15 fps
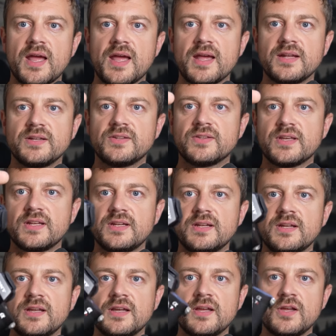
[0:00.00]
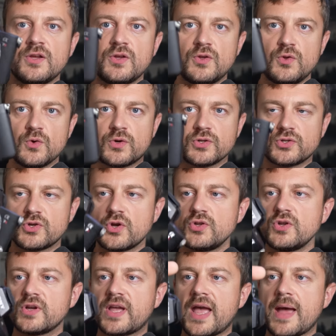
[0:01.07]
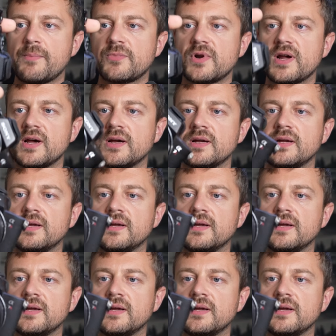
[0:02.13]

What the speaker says: and then you can turn your camera